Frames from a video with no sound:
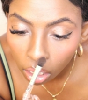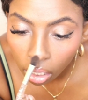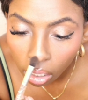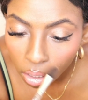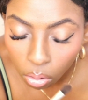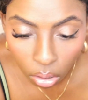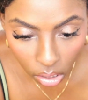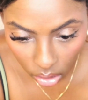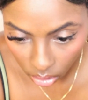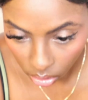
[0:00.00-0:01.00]
their
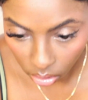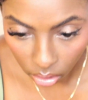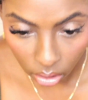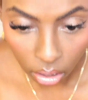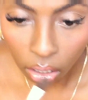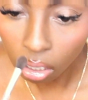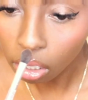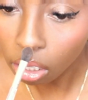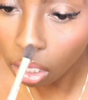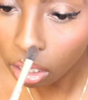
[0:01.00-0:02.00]
nose
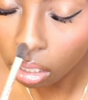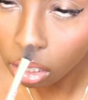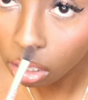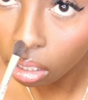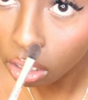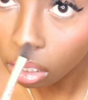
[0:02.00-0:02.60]
like this